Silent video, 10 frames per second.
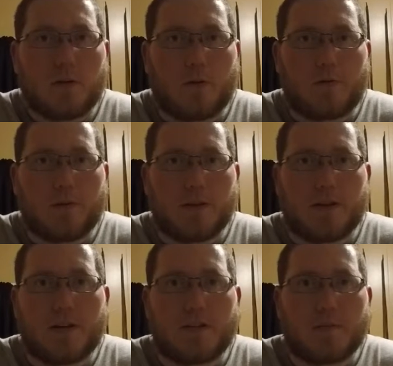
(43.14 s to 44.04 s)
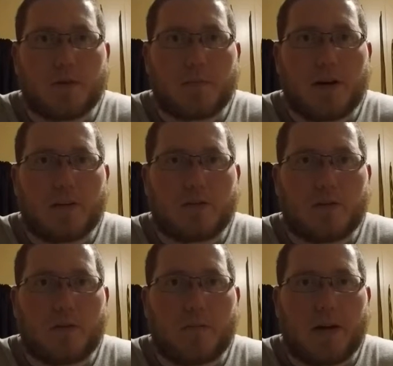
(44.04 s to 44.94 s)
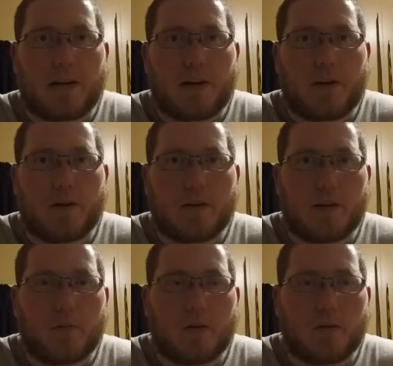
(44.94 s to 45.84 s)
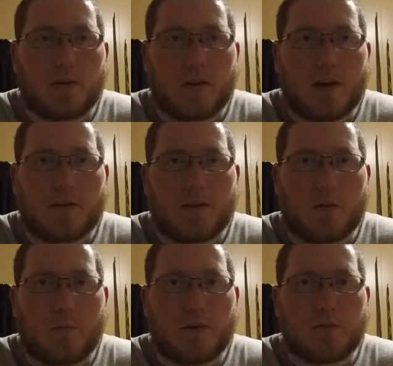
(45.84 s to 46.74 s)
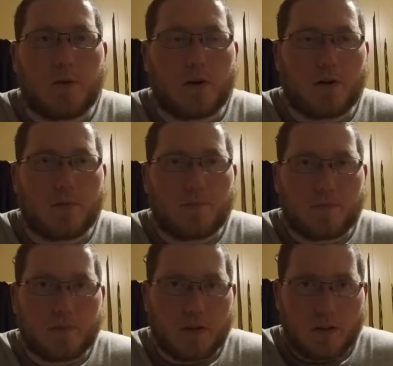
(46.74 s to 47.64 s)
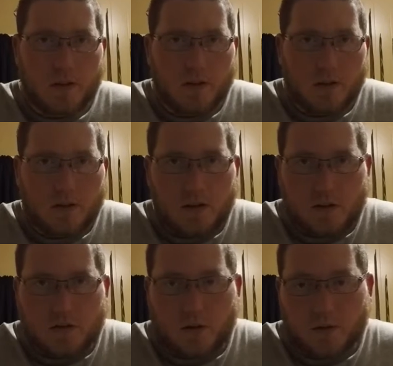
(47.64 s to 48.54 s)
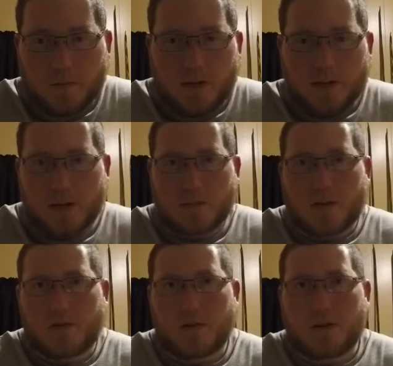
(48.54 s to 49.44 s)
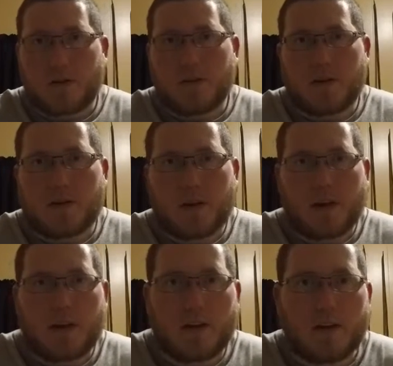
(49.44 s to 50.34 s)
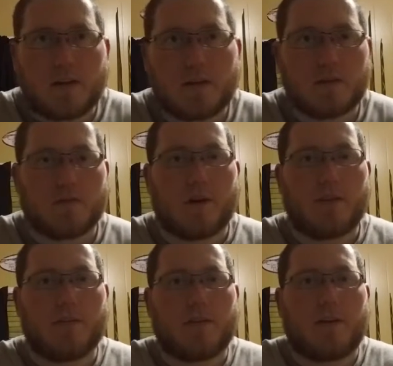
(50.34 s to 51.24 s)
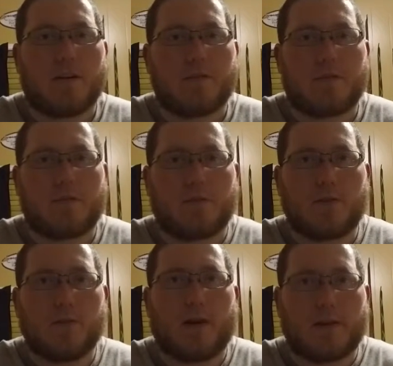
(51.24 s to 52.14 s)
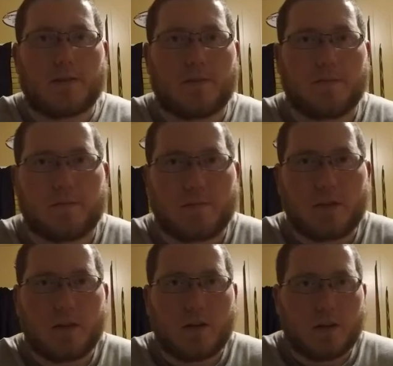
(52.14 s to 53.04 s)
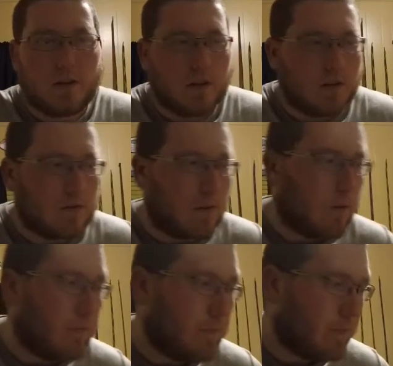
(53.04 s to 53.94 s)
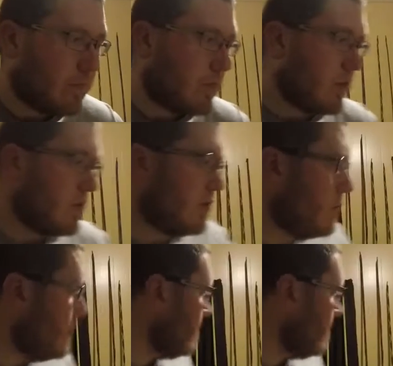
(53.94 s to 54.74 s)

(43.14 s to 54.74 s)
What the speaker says: Hopefully some of the ponds thawed back out and I'll be able to get out there a little bit tomorrow. So in the meantime, I figured I'd make a rod and reel arsenal for you guys. So let's do it.